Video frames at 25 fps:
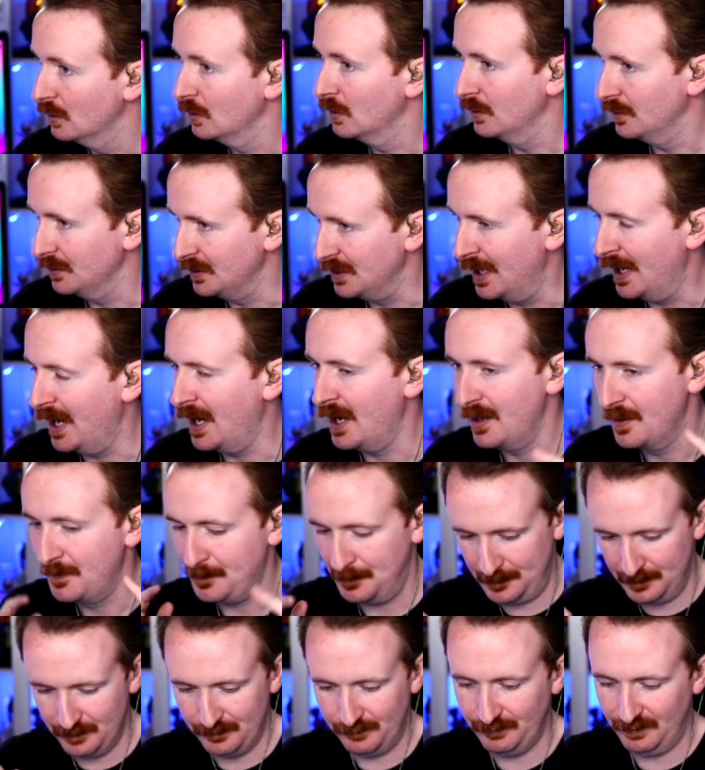Yeah.
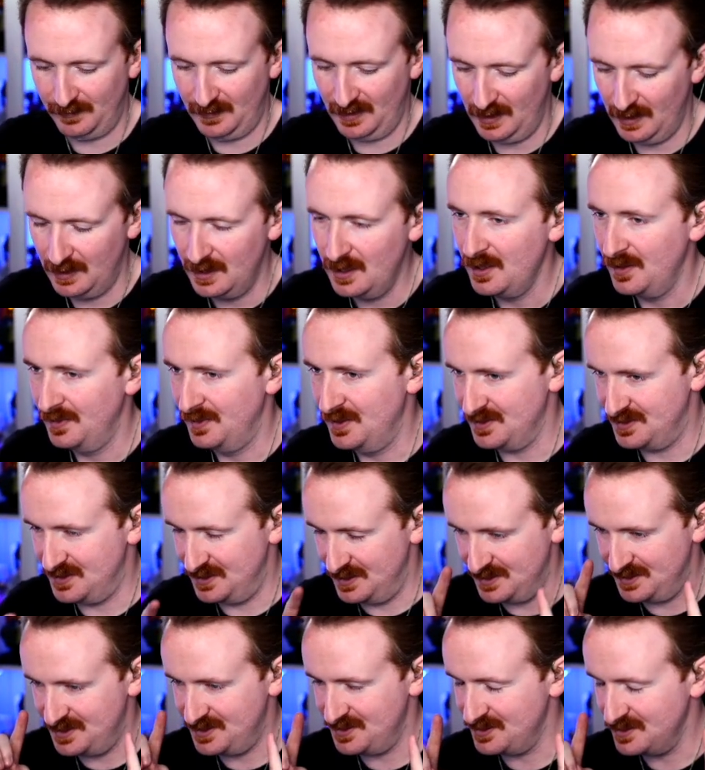This
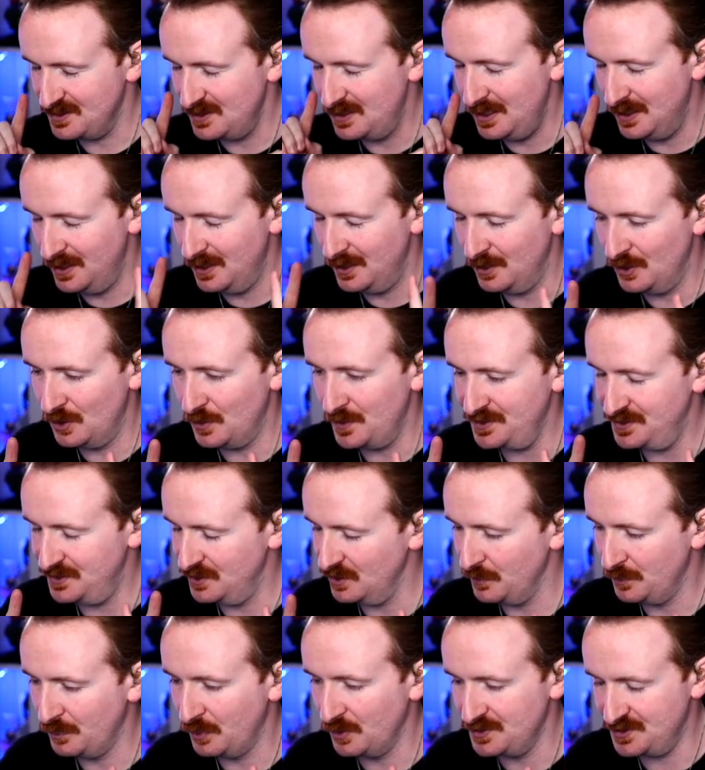is an interesting
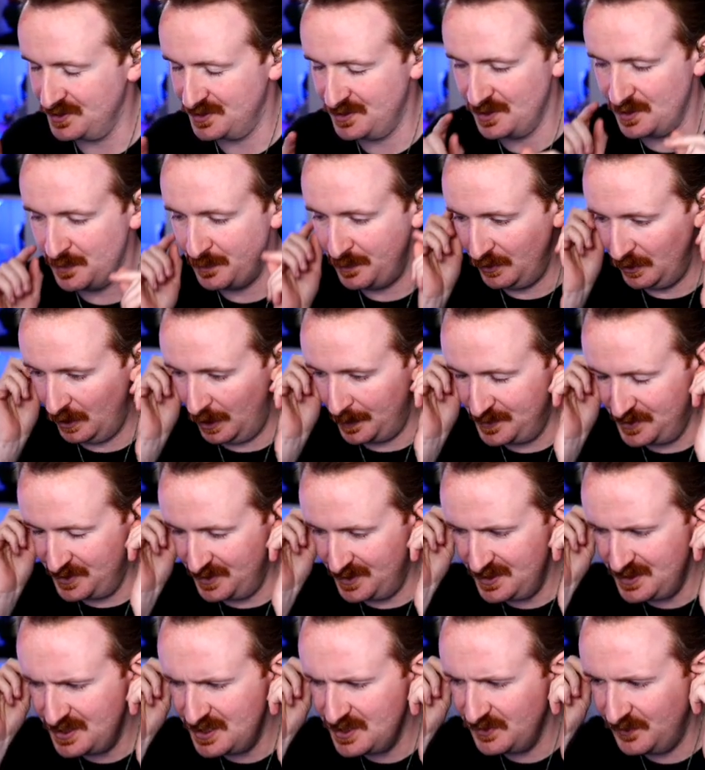approach to the build-up. So
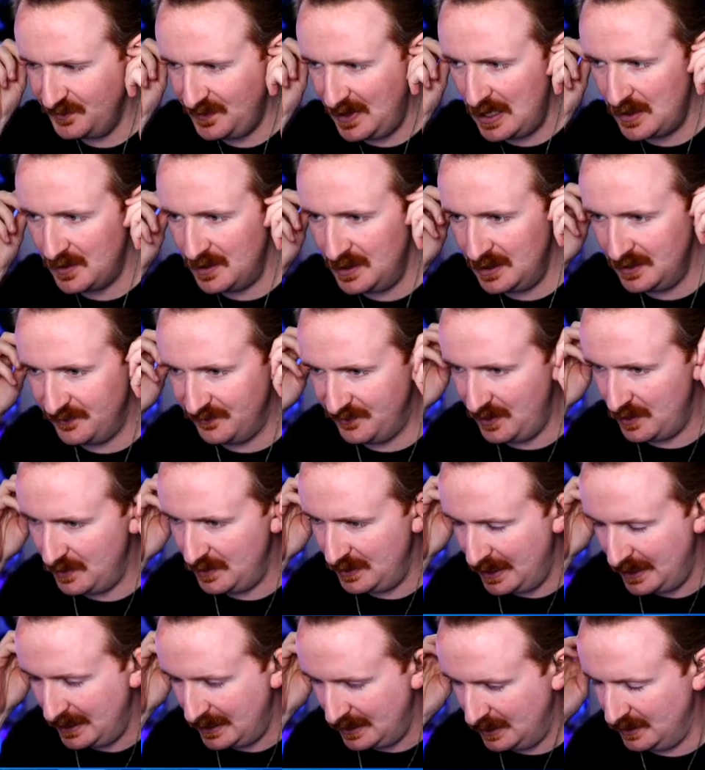this is very, very
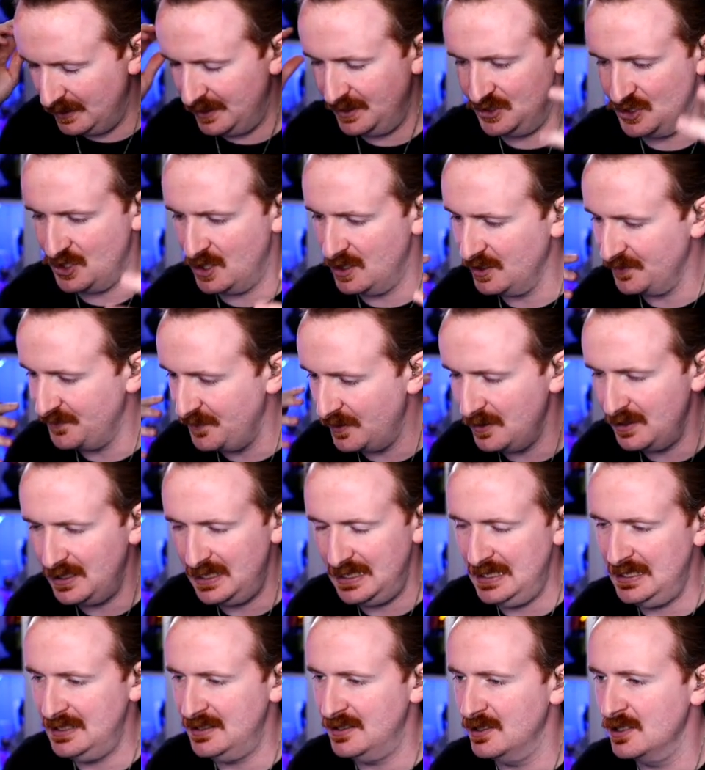like electronic, very
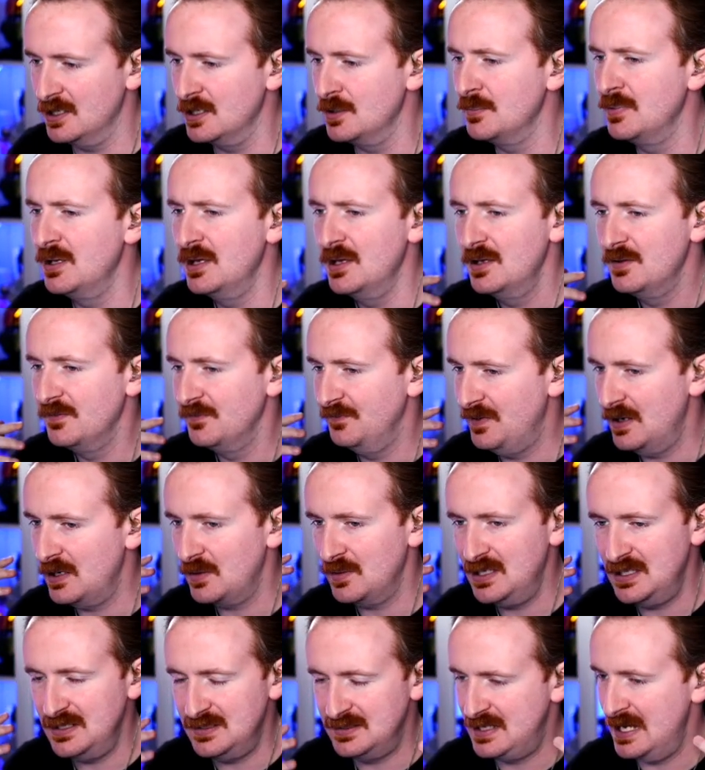EDM,
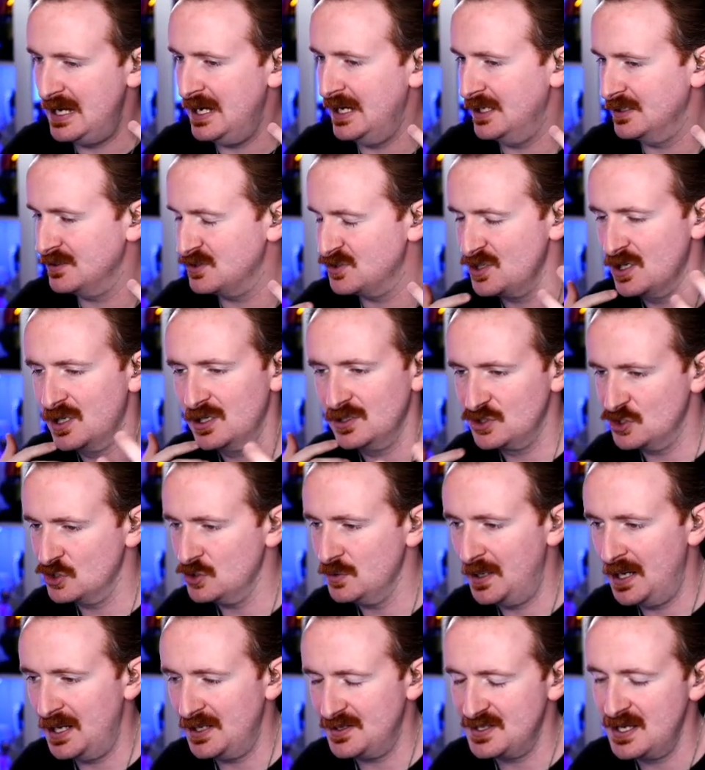very dance,
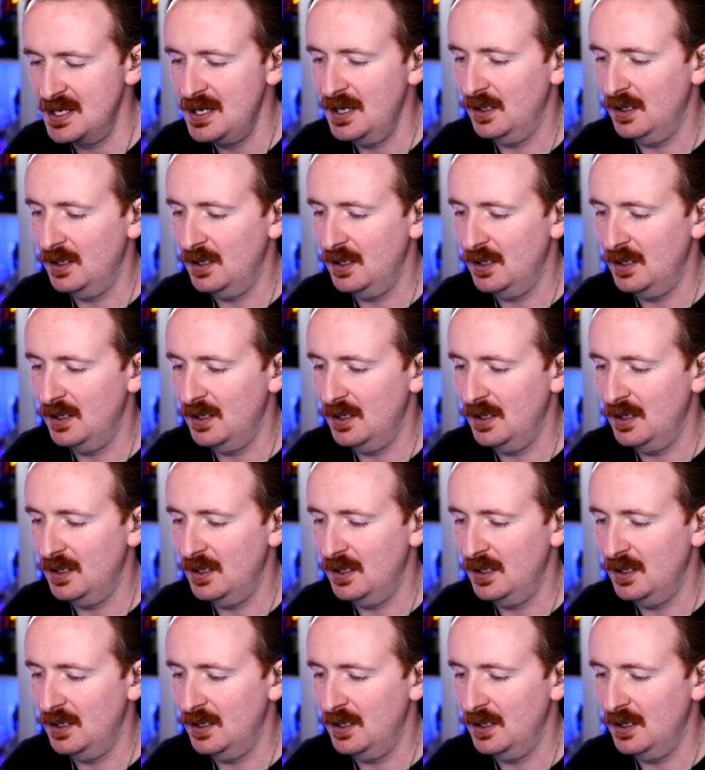trance.